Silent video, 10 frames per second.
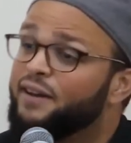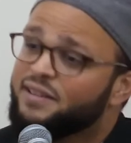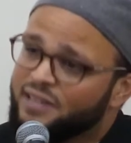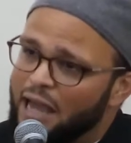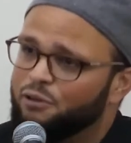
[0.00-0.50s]

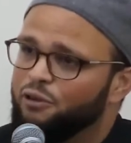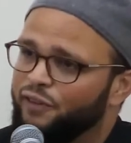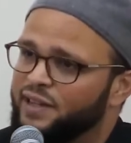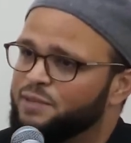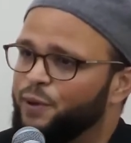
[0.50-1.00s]
That is
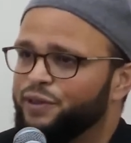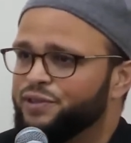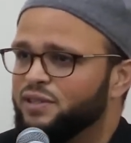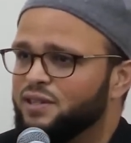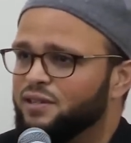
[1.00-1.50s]
sacrifice,
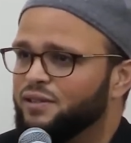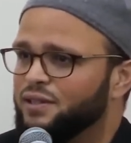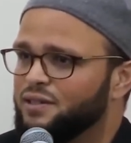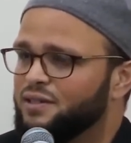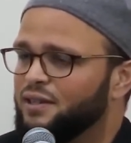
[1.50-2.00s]
brothers and
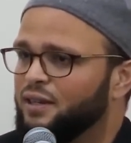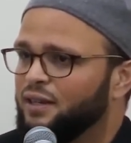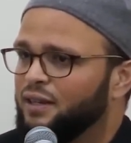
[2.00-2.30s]
sisters.